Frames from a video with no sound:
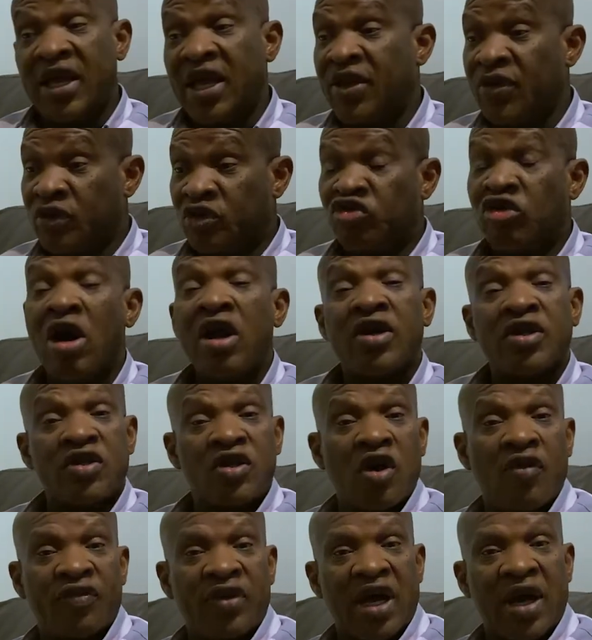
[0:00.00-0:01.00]
Then you're trying to
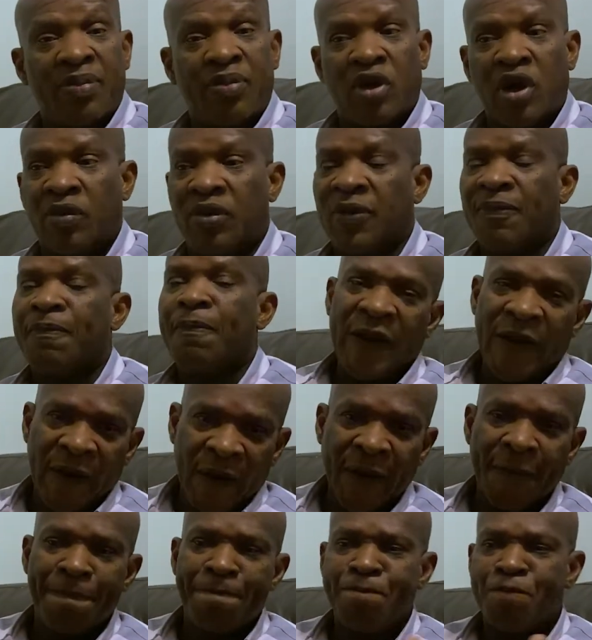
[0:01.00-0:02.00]
solve that problem,
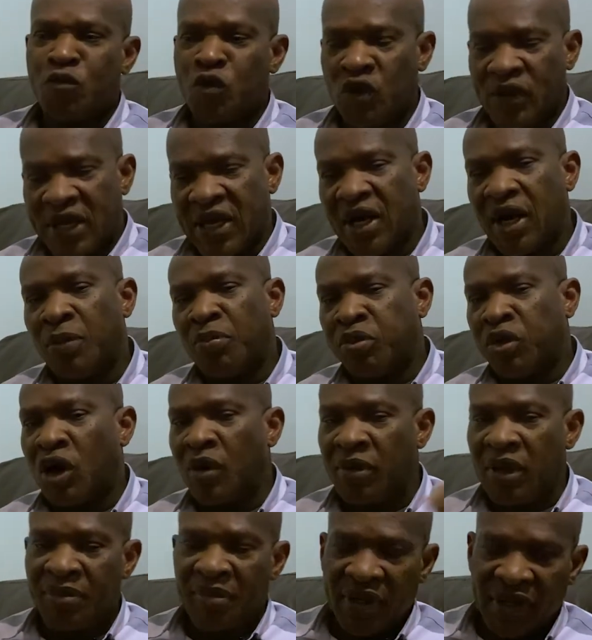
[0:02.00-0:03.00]
not to get a
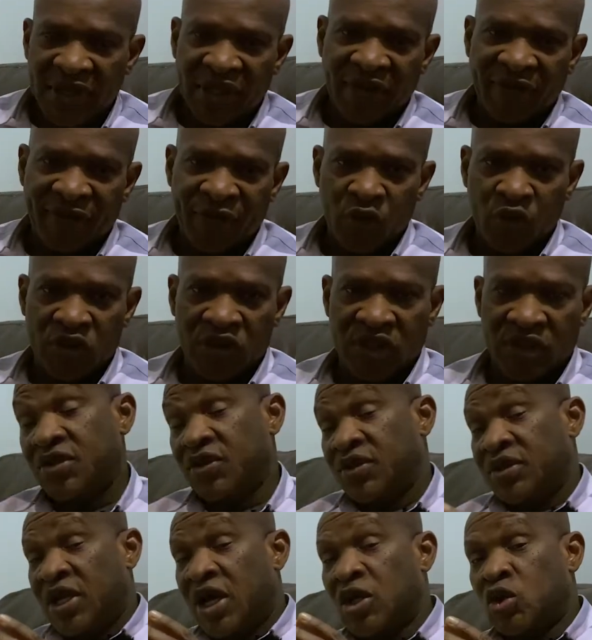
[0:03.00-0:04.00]
problem in the future.
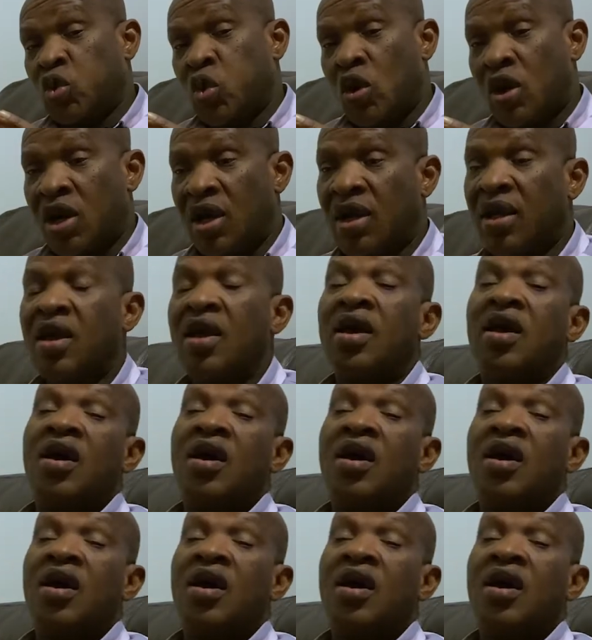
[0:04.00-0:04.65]
So that's why